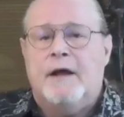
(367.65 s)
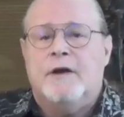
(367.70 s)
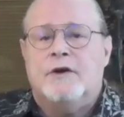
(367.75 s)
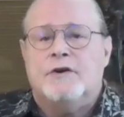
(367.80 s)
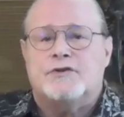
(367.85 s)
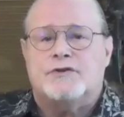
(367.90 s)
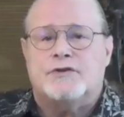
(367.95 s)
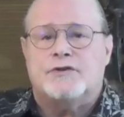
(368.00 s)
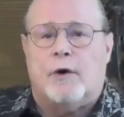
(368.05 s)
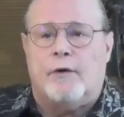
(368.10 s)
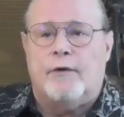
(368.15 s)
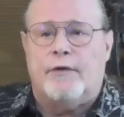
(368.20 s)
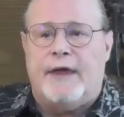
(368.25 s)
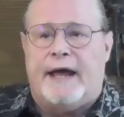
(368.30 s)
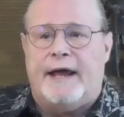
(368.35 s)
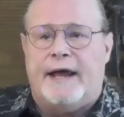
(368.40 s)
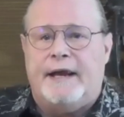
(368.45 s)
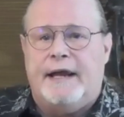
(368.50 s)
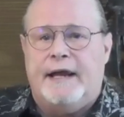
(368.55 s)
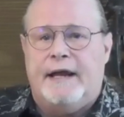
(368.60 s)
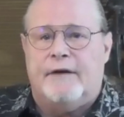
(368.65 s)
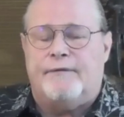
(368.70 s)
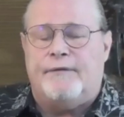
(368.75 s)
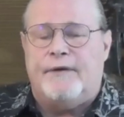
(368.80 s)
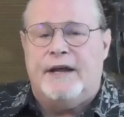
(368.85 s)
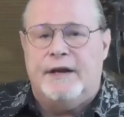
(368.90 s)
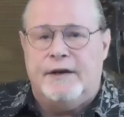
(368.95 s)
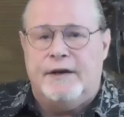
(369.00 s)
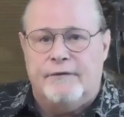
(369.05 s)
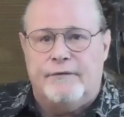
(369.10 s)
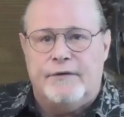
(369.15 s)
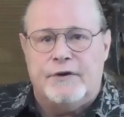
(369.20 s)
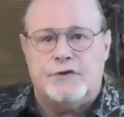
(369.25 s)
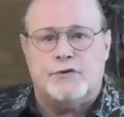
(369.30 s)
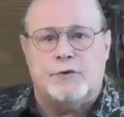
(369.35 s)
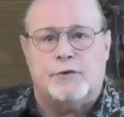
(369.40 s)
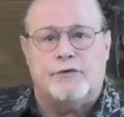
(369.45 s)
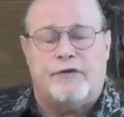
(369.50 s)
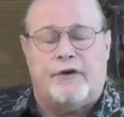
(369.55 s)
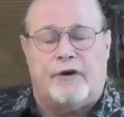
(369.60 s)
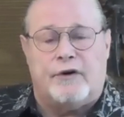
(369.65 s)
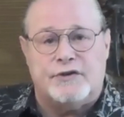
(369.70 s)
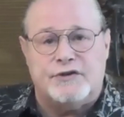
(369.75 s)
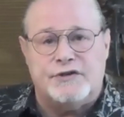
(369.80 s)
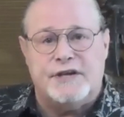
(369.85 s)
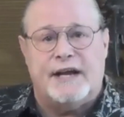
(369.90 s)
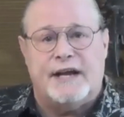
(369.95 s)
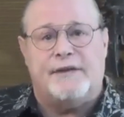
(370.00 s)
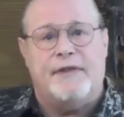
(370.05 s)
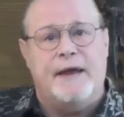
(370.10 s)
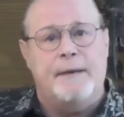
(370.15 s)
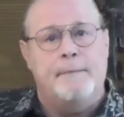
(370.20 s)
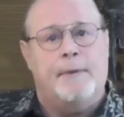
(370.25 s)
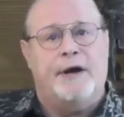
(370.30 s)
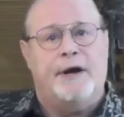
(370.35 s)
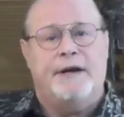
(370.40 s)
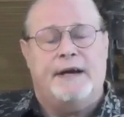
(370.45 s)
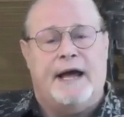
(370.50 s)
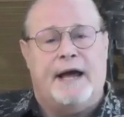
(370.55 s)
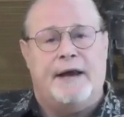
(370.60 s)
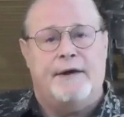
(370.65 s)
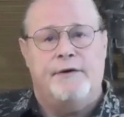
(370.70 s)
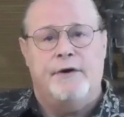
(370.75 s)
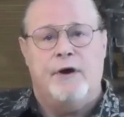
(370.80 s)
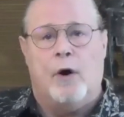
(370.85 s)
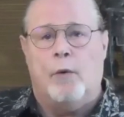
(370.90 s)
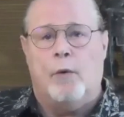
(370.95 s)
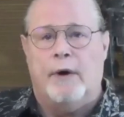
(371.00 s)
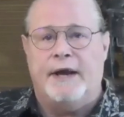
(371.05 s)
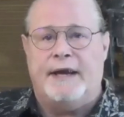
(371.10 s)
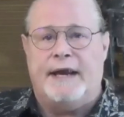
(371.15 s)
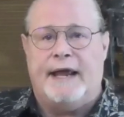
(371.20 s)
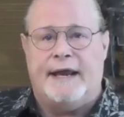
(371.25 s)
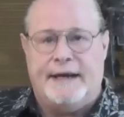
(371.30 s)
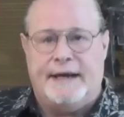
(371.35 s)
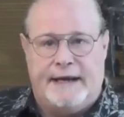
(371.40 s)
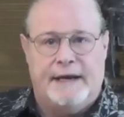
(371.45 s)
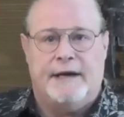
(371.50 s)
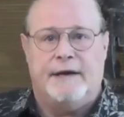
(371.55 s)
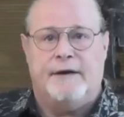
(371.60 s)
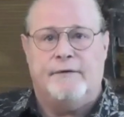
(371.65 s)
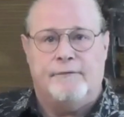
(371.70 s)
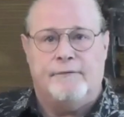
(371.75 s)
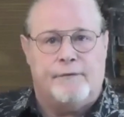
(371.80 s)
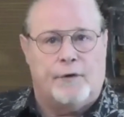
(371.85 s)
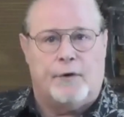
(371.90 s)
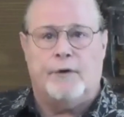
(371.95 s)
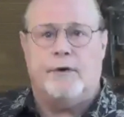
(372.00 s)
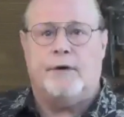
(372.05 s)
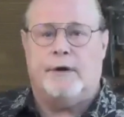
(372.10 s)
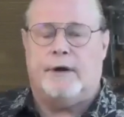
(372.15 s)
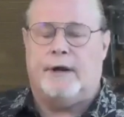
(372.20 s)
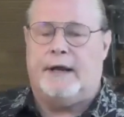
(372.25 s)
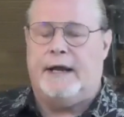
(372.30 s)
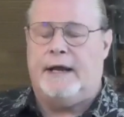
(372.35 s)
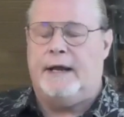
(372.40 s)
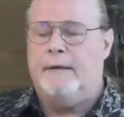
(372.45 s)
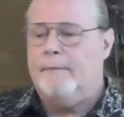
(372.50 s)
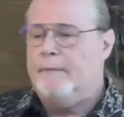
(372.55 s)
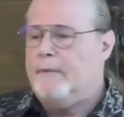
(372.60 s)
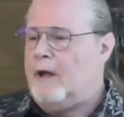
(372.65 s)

So that if individuals are sick, they might not know it and inadvertently